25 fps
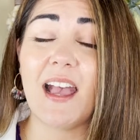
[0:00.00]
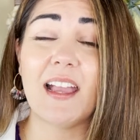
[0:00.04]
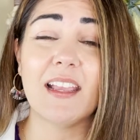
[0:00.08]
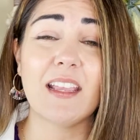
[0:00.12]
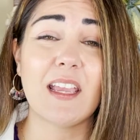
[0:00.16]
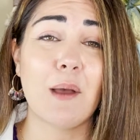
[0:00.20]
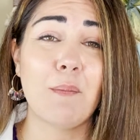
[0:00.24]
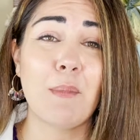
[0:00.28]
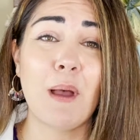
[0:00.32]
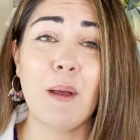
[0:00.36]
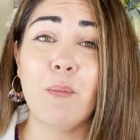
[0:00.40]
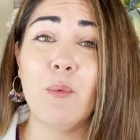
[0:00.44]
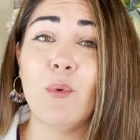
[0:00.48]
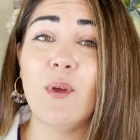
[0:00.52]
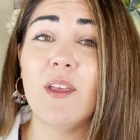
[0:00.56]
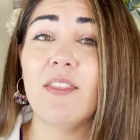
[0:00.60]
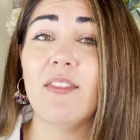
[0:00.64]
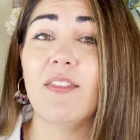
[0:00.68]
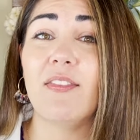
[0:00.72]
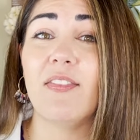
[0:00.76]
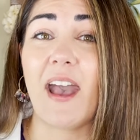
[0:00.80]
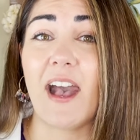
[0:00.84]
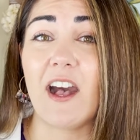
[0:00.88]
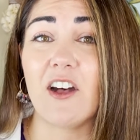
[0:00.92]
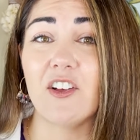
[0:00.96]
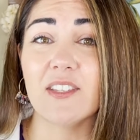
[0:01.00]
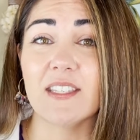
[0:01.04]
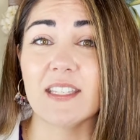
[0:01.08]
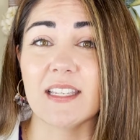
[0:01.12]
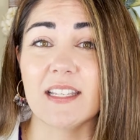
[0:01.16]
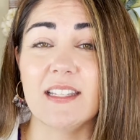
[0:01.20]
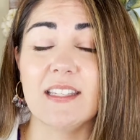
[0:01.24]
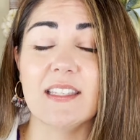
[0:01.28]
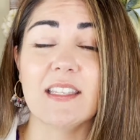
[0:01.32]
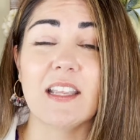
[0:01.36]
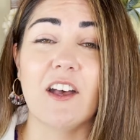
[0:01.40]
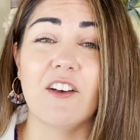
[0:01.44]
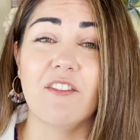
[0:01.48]
I come up with
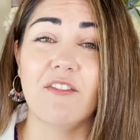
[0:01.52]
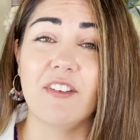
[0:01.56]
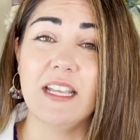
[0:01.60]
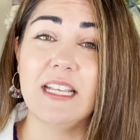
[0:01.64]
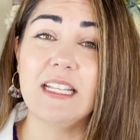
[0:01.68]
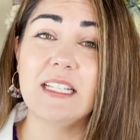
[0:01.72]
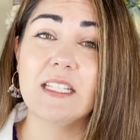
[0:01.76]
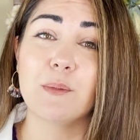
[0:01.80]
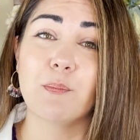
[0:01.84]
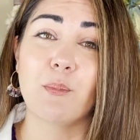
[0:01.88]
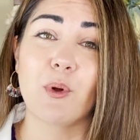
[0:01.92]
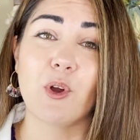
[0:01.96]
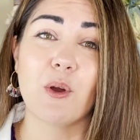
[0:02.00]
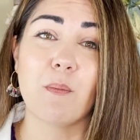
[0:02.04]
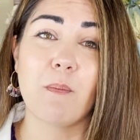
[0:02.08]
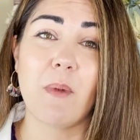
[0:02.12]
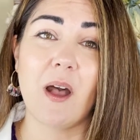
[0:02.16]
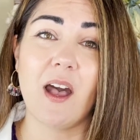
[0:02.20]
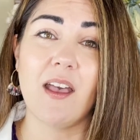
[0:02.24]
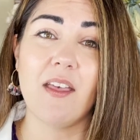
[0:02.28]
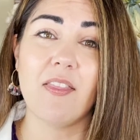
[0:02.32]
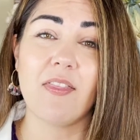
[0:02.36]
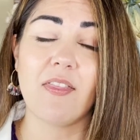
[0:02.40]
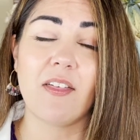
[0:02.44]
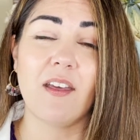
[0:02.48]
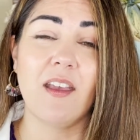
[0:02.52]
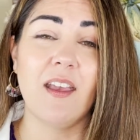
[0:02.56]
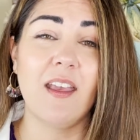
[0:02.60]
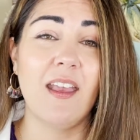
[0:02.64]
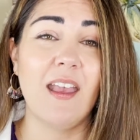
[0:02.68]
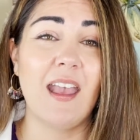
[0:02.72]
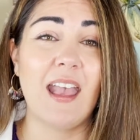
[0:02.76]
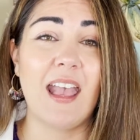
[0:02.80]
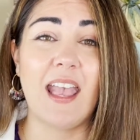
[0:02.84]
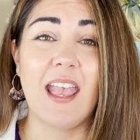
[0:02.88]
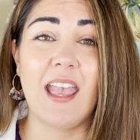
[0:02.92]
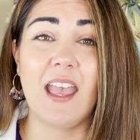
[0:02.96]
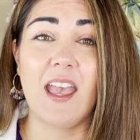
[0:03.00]
thousands of hits per month
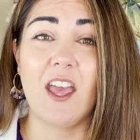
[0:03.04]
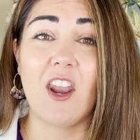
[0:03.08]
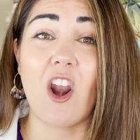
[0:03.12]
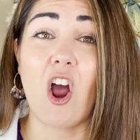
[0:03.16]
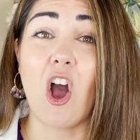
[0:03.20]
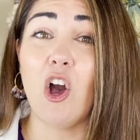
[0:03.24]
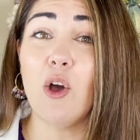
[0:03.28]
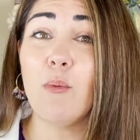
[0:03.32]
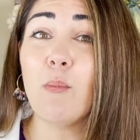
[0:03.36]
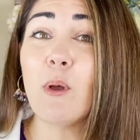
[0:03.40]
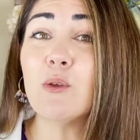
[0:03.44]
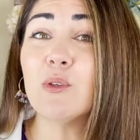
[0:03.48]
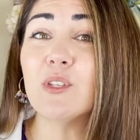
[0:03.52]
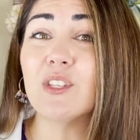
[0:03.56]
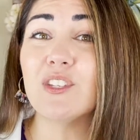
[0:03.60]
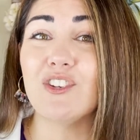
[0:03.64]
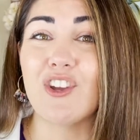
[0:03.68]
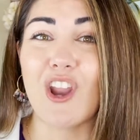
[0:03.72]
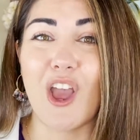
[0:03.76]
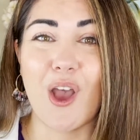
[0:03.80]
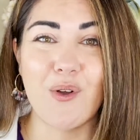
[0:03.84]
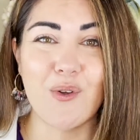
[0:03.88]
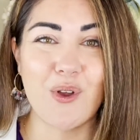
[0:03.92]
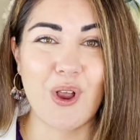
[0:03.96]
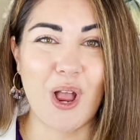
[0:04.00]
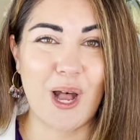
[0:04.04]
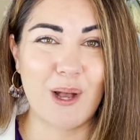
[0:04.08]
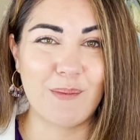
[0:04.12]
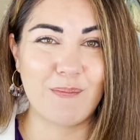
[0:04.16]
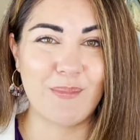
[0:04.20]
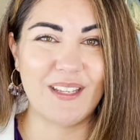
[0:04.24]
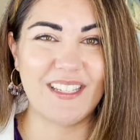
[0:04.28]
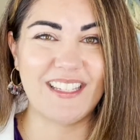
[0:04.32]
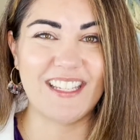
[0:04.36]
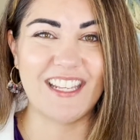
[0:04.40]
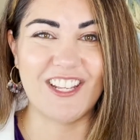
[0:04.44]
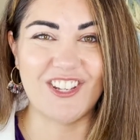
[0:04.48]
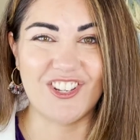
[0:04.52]
and almost no
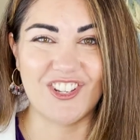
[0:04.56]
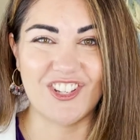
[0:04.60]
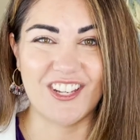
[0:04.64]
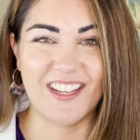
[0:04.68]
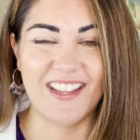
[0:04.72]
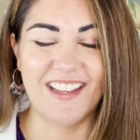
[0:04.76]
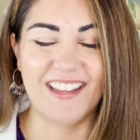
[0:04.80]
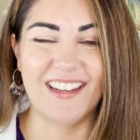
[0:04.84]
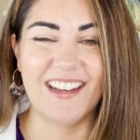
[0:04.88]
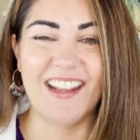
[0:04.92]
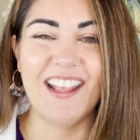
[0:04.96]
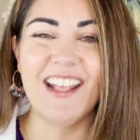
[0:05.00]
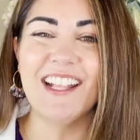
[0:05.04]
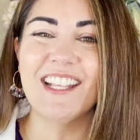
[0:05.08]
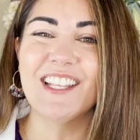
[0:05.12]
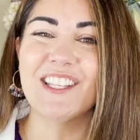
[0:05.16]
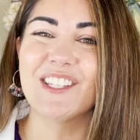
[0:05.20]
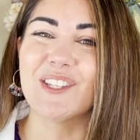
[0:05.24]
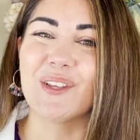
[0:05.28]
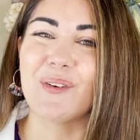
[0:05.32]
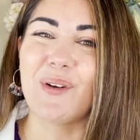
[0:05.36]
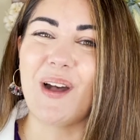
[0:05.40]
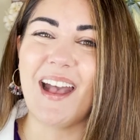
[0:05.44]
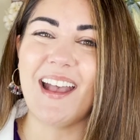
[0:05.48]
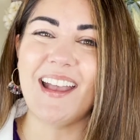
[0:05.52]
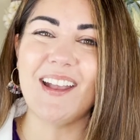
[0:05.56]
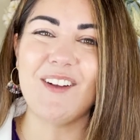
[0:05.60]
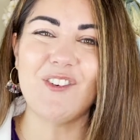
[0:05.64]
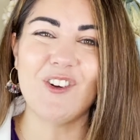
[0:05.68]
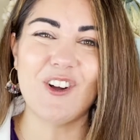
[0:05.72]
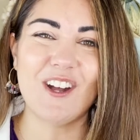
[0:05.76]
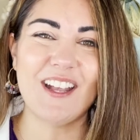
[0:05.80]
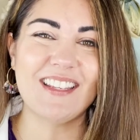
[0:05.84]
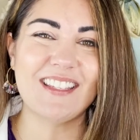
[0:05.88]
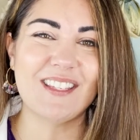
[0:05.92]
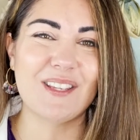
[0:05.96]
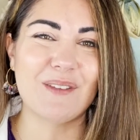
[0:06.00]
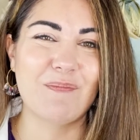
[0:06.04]
competition. So I
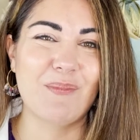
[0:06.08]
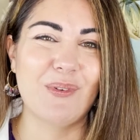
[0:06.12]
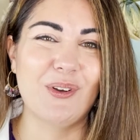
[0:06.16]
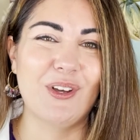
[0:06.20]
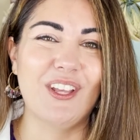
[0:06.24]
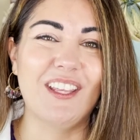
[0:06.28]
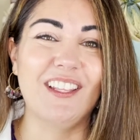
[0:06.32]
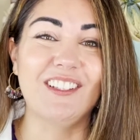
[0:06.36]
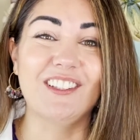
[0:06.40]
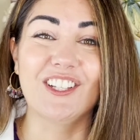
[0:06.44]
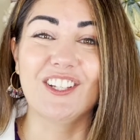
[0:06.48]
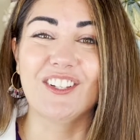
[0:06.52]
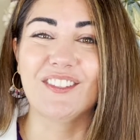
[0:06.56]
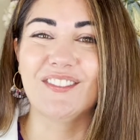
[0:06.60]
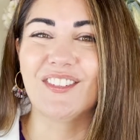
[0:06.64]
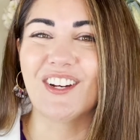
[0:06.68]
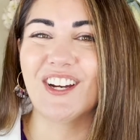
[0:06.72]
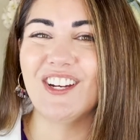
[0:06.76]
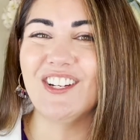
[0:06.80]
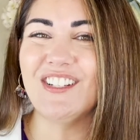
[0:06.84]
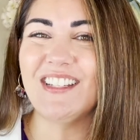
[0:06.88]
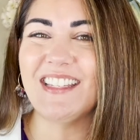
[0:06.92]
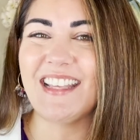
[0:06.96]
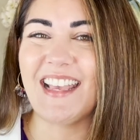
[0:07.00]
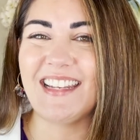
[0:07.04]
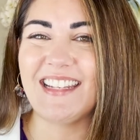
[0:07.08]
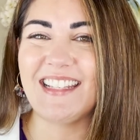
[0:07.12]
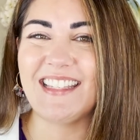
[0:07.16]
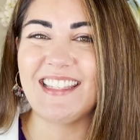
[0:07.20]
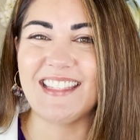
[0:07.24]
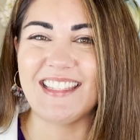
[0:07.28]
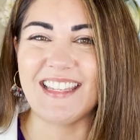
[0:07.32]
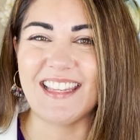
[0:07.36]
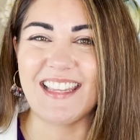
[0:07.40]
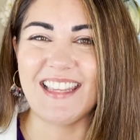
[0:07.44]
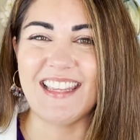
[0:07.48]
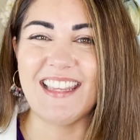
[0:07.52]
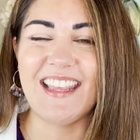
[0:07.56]
want to put Laverne,
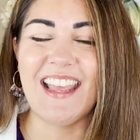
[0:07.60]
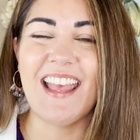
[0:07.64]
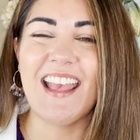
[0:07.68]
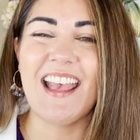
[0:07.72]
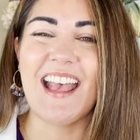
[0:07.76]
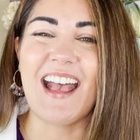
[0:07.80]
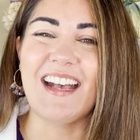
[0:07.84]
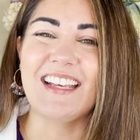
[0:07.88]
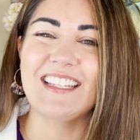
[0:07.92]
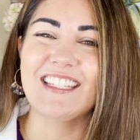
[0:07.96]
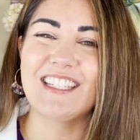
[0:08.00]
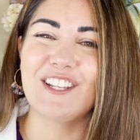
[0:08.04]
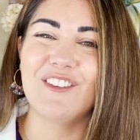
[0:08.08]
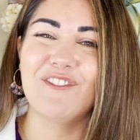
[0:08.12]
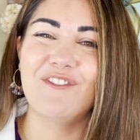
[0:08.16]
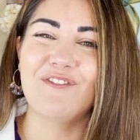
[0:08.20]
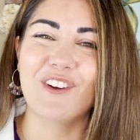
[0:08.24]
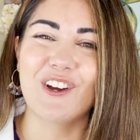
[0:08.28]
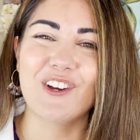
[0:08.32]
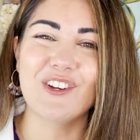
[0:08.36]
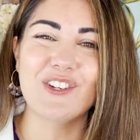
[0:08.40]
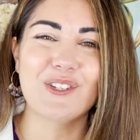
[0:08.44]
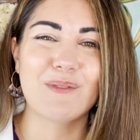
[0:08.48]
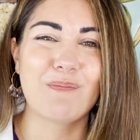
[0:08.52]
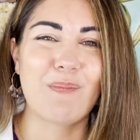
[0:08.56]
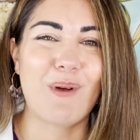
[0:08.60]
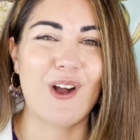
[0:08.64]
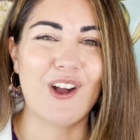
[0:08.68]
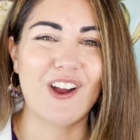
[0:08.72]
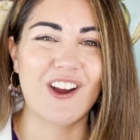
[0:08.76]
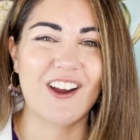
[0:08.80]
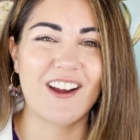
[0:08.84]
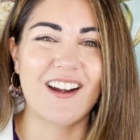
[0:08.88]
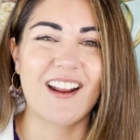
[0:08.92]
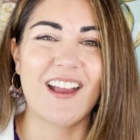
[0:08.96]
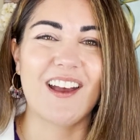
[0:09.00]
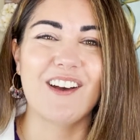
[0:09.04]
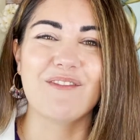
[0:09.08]
Tennessee as the first
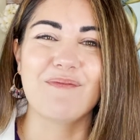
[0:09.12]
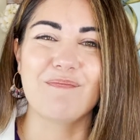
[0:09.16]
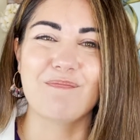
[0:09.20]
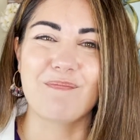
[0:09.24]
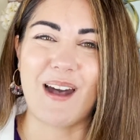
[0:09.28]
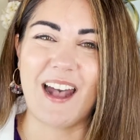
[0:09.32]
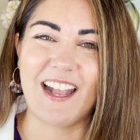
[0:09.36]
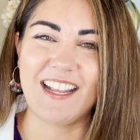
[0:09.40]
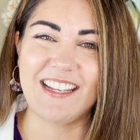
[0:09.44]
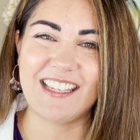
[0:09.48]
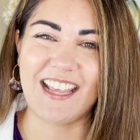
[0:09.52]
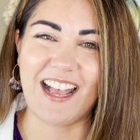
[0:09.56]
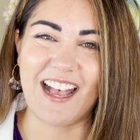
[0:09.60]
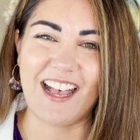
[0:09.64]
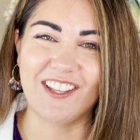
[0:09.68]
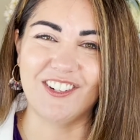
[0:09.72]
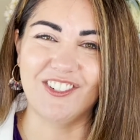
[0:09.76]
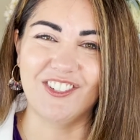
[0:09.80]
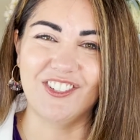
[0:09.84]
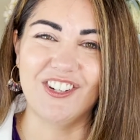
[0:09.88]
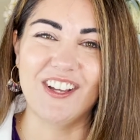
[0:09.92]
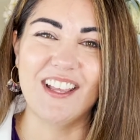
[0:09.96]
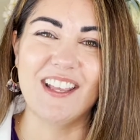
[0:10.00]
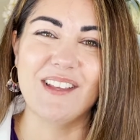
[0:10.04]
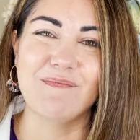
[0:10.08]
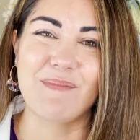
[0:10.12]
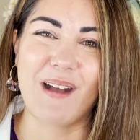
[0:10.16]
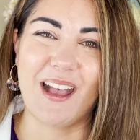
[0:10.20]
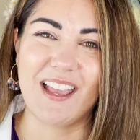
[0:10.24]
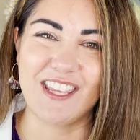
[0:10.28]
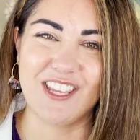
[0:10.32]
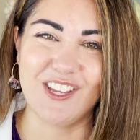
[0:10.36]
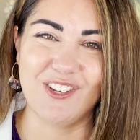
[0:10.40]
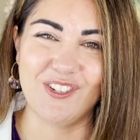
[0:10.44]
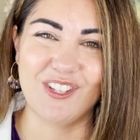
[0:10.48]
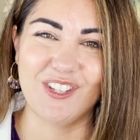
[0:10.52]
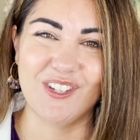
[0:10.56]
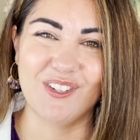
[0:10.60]
part of my title in my
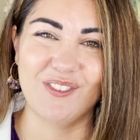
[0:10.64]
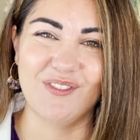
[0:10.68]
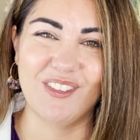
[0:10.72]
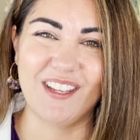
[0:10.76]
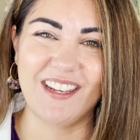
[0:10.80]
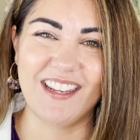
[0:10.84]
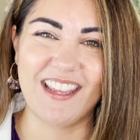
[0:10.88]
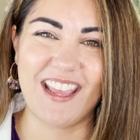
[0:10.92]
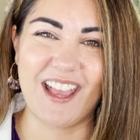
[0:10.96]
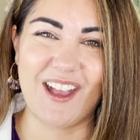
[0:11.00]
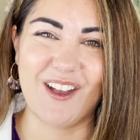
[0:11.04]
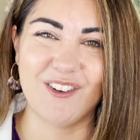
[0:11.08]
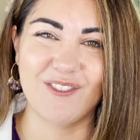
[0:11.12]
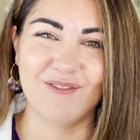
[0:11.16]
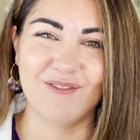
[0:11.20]
YouTube video.